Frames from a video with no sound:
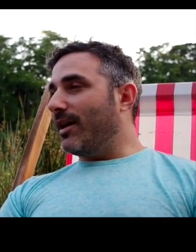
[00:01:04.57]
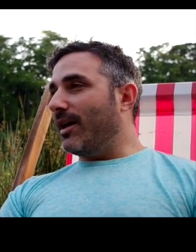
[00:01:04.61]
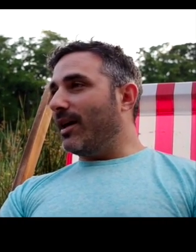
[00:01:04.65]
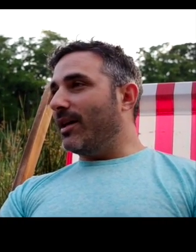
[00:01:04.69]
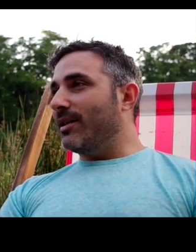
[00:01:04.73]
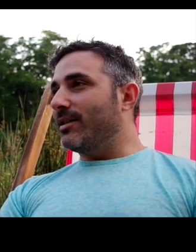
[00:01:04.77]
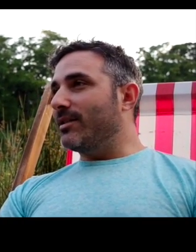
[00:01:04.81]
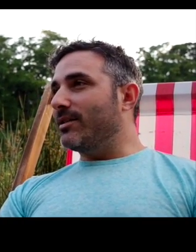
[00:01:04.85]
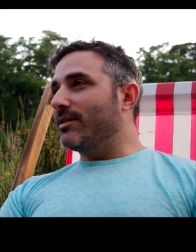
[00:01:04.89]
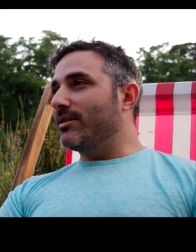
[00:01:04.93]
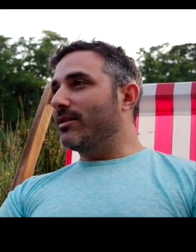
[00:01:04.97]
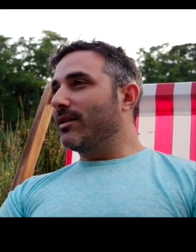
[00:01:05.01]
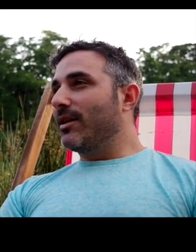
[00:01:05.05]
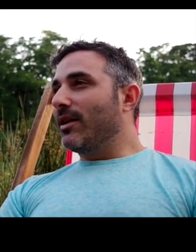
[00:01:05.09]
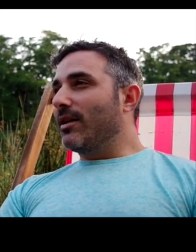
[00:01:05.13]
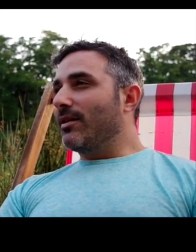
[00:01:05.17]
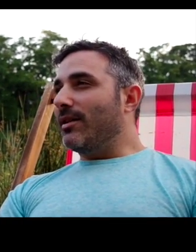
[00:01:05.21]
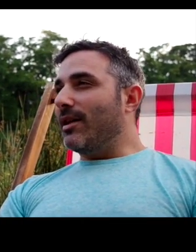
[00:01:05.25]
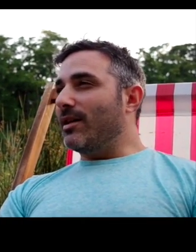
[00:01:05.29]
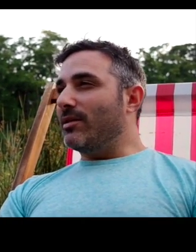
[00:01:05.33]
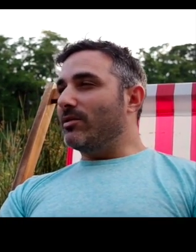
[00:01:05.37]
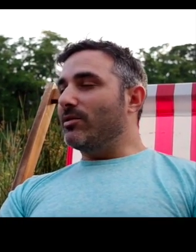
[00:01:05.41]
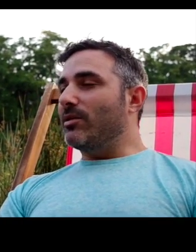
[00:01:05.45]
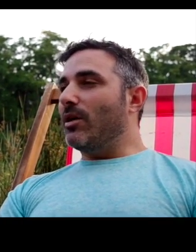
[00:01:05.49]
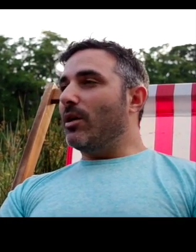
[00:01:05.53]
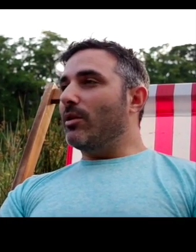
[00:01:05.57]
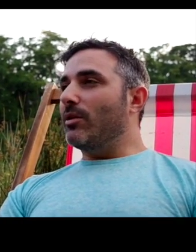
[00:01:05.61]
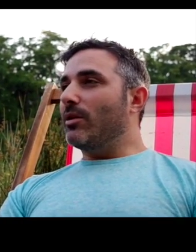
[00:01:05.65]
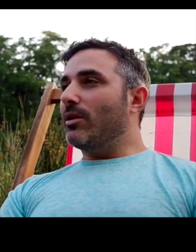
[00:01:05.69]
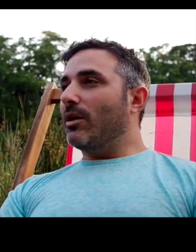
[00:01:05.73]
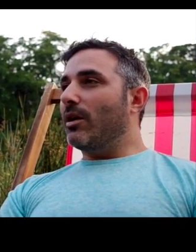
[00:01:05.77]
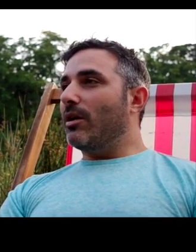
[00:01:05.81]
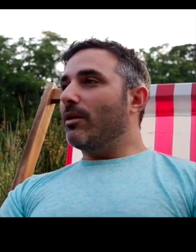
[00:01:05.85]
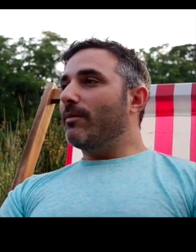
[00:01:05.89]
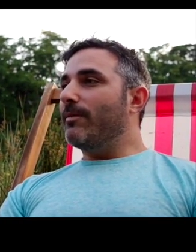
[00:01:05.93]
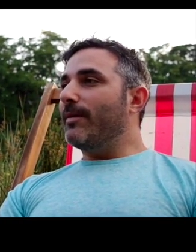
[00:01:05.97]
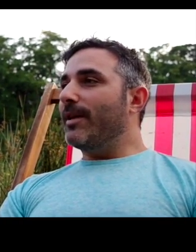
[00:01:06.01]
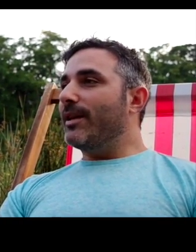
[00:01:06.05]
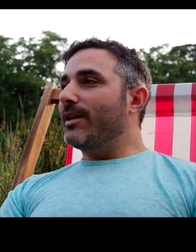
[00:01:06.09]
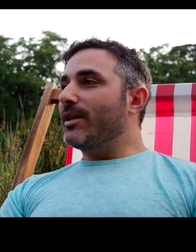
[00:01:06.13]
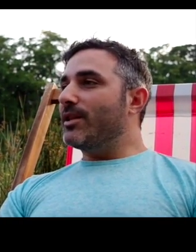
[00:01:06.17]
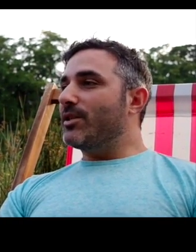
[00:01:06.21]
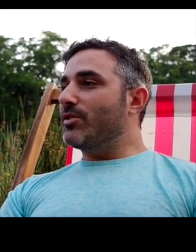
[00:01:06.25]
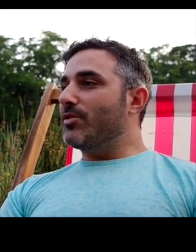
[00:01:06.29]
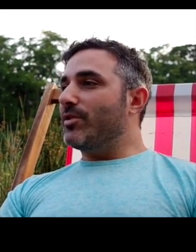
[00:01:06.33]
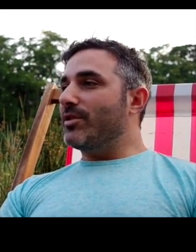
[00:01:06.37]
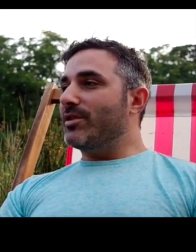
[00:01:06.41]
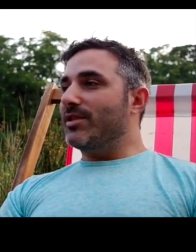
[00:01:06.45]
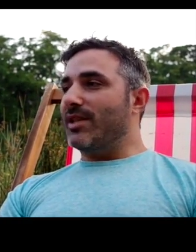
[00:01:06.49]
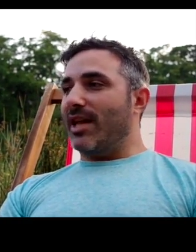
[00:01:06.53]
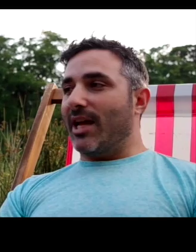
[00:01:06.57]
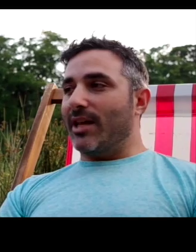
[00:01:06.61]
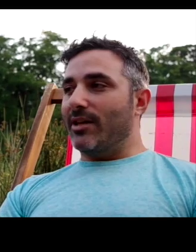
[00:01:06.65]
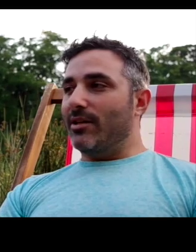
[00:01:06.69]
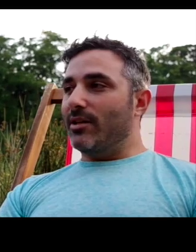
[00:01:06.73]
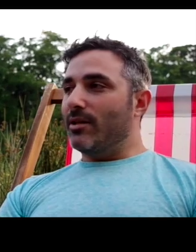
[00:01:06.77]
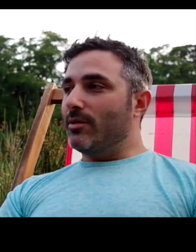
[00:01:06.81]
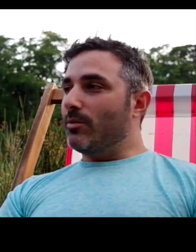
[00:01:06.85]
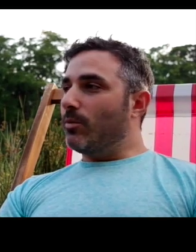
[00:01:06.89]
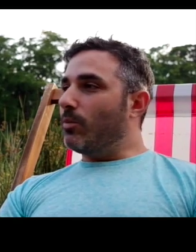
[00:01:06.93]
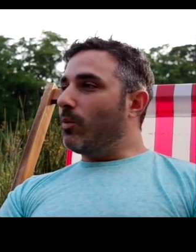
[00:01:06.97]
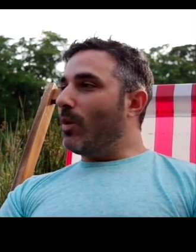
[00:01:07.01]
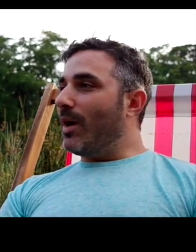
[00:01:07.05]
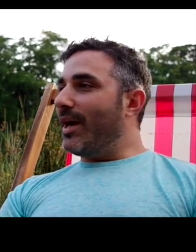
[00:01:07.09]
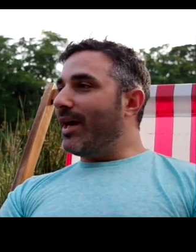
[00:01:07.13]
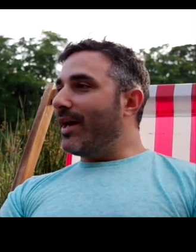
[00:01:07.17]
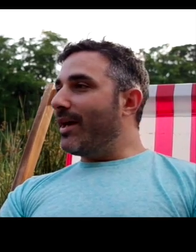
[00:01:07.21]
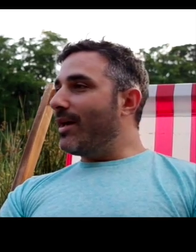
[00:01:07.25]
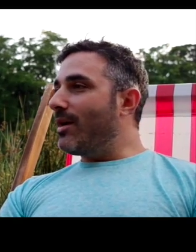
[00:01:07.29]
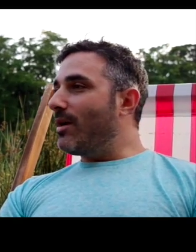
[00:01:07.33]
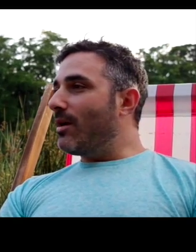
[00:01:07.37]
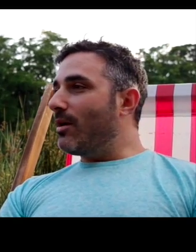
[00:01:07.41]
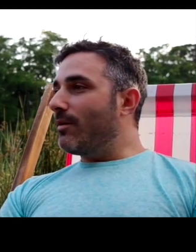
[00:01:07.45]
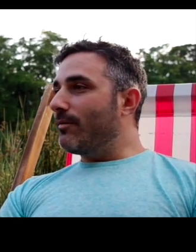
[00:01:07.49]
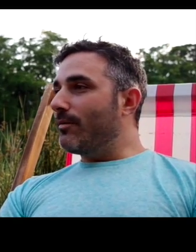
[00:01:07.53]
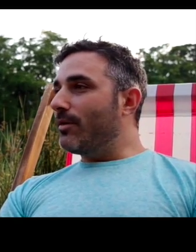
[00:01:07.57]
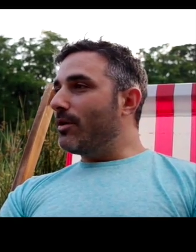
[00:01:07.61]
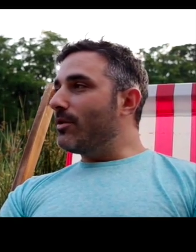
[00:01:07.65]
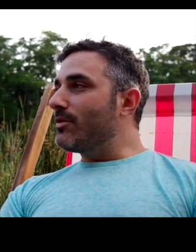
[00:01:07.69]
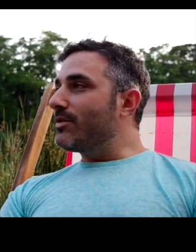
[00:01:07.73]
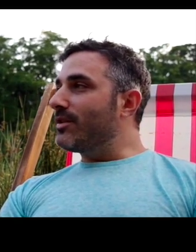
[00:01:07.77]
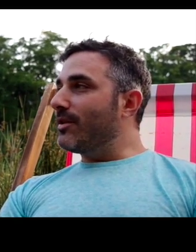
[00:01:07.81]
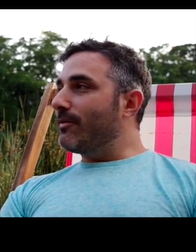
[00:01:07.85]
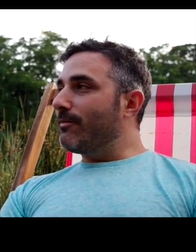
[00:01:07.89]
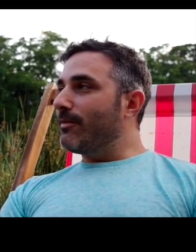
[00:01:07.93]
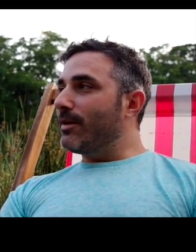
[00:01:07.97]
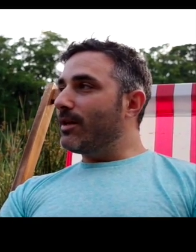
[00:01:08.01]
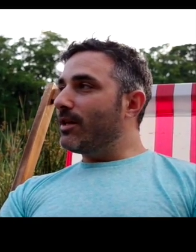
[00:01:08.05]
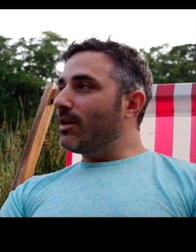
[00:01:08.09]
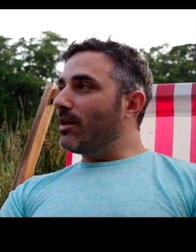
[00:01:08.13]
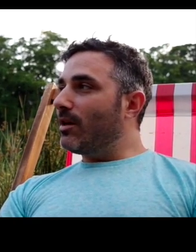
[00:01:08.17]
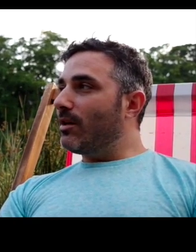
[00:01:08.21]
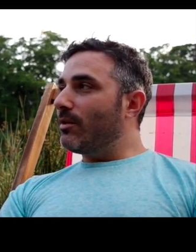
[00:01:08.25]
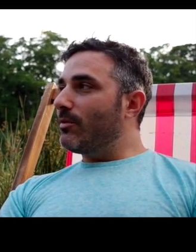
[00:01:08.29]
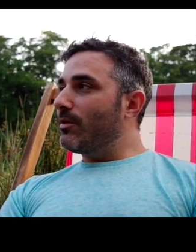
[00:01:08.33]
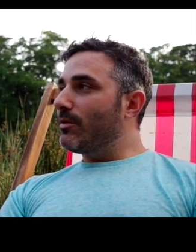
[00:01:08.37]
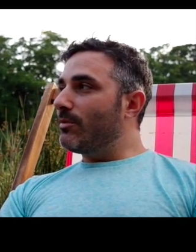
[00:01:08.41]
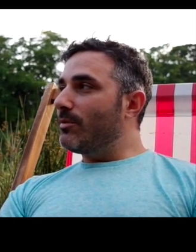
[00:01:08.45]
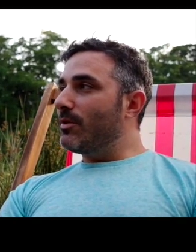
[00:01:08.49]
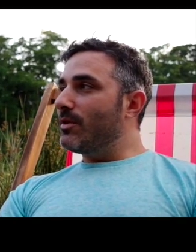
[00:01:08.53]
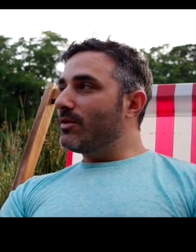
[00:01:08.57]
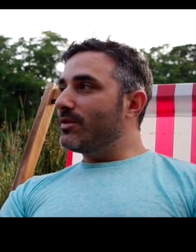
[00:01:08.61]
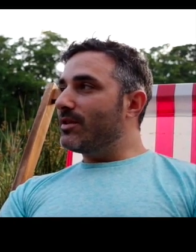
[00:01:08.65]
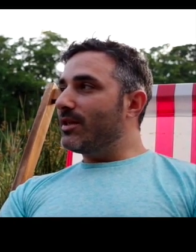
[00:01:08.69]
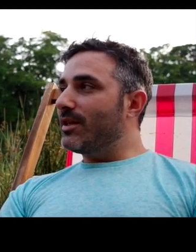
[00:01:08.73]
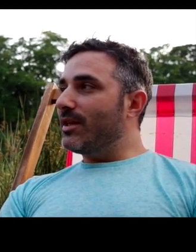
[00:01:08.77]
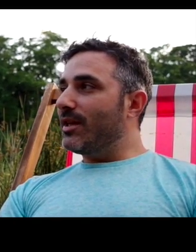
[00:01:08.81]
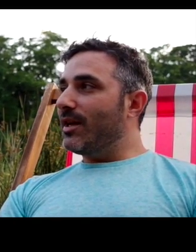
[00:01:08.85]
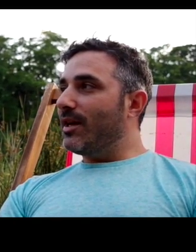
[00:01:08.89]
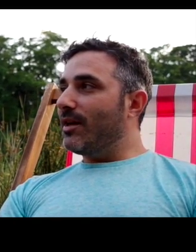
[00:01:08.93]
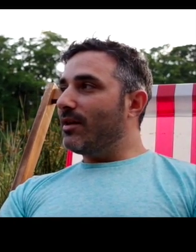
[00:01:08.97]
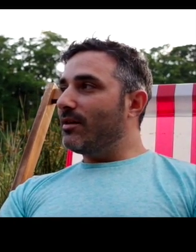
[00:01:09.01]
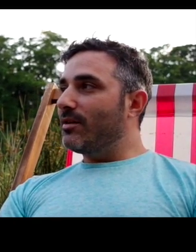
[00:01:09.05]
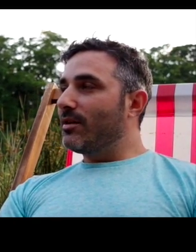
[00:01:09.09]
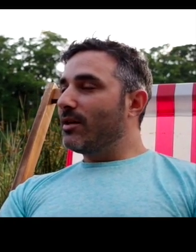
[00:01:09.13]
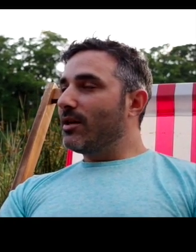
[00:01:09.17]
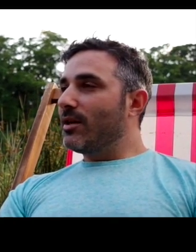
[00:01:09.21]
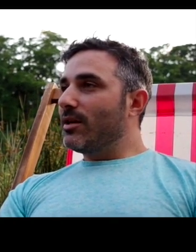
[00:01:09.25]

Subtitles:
and there's no kind of industry standard way of using video with music yet.